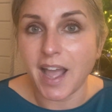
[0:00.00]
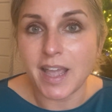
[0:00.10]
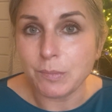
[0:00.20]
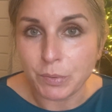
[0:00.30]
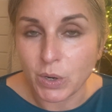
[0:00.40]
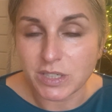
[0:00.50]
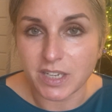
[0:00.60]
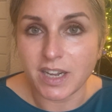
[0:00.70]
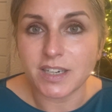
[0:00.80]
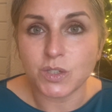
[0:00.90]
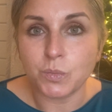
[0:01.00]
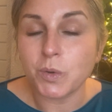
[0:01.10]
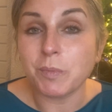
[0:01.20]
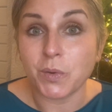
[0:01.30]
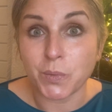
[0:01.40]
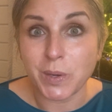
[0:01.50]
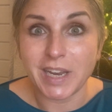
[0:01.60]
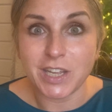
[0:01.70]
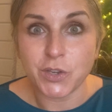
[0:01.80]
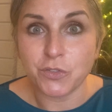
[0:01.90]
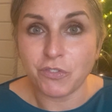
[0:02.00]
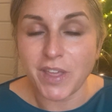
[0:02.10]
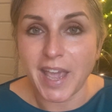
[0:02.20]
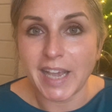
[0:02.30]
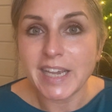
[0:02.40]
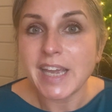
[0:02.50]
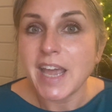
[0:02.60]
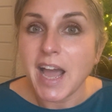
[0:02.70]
a product would be a really good thing.